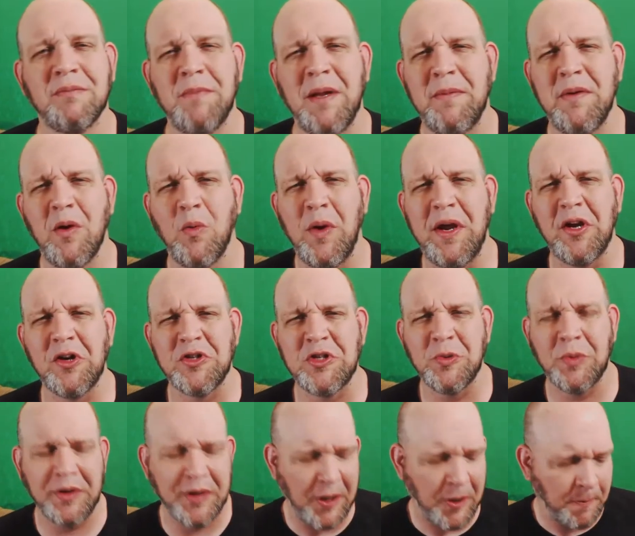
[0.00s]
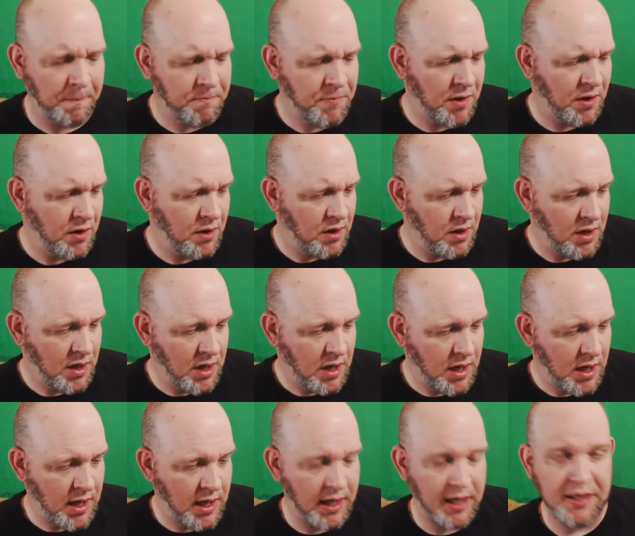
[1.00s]
maybe a week or two ago.
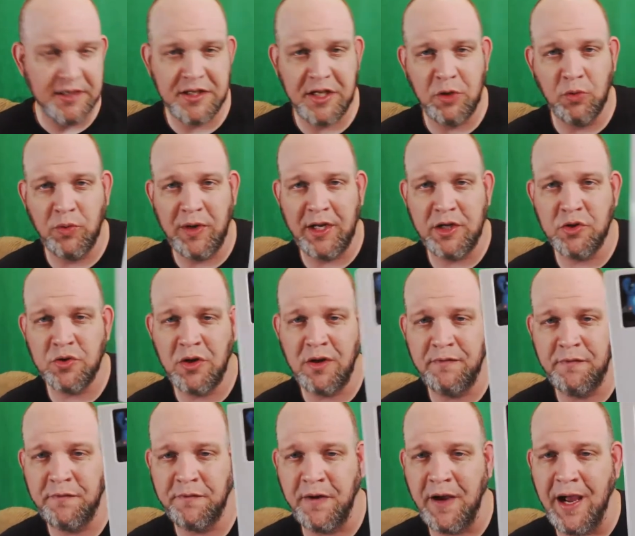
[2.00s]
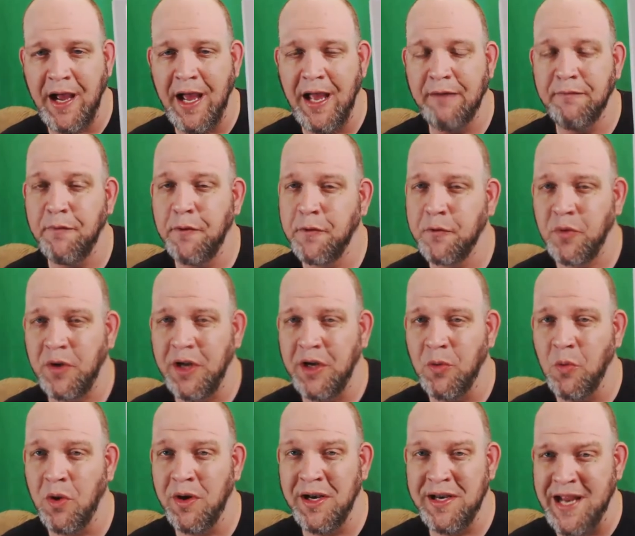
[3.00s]
It is the Retron 5
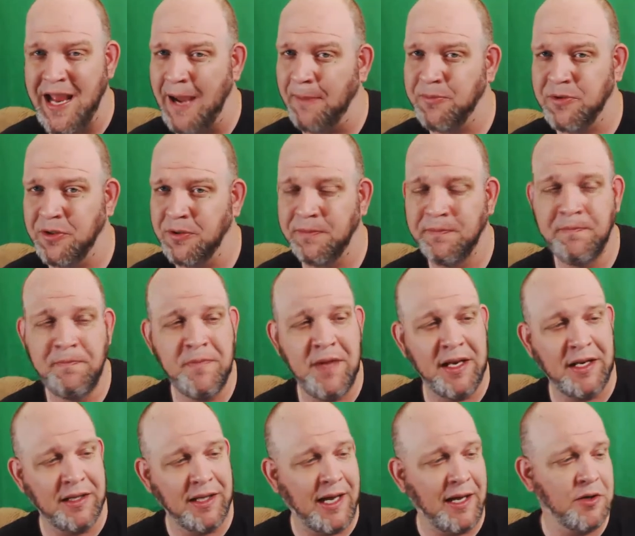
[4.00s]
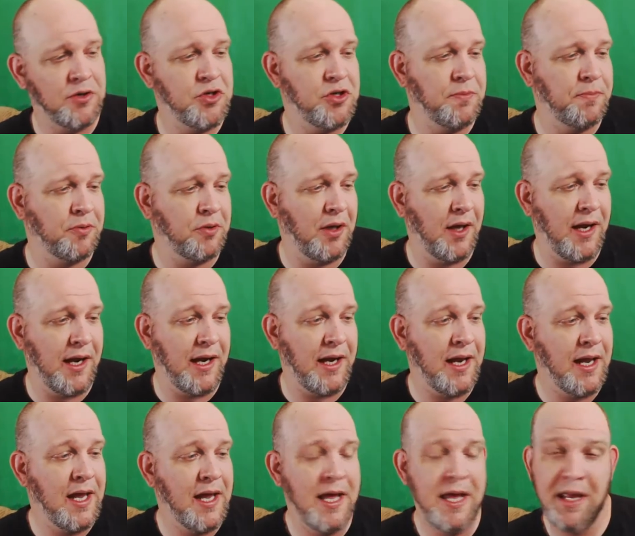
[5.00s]
3-in-1 adapter. It allows you to
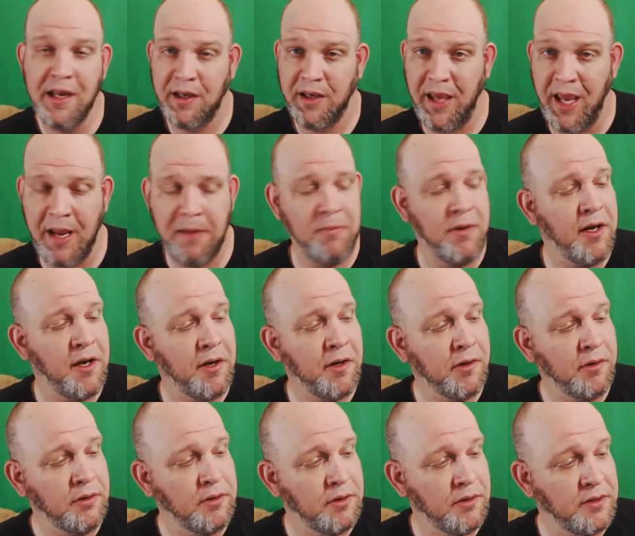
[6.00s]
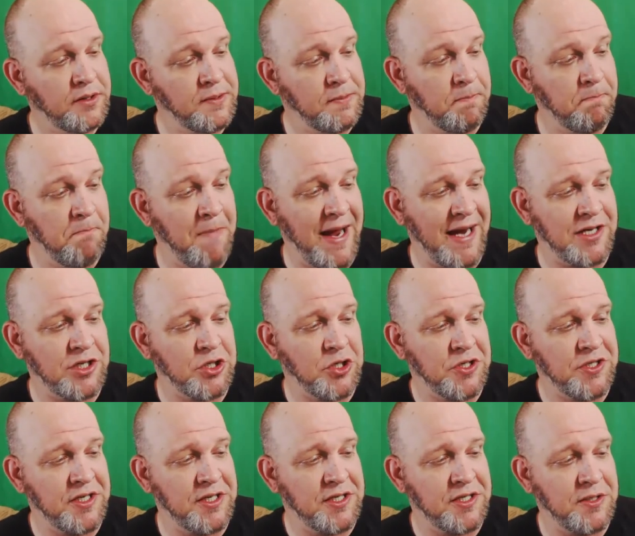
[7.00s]
play Game Gear,
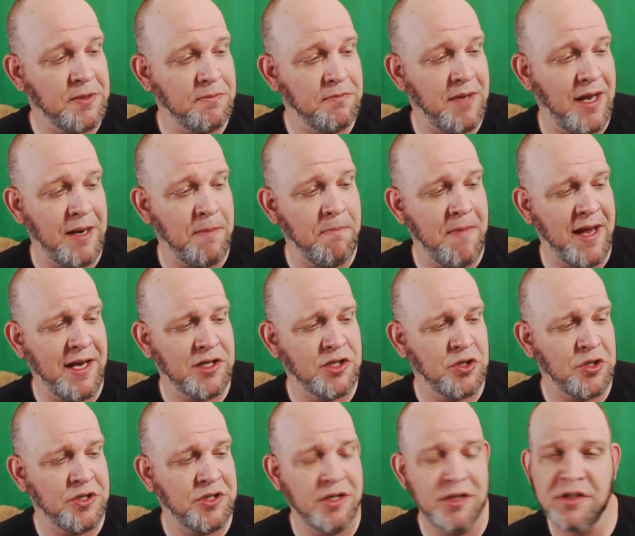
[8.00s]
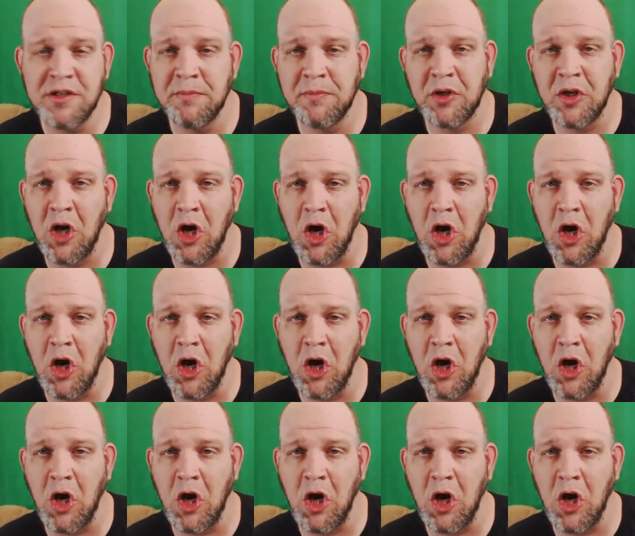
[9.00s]
Master System, and Master System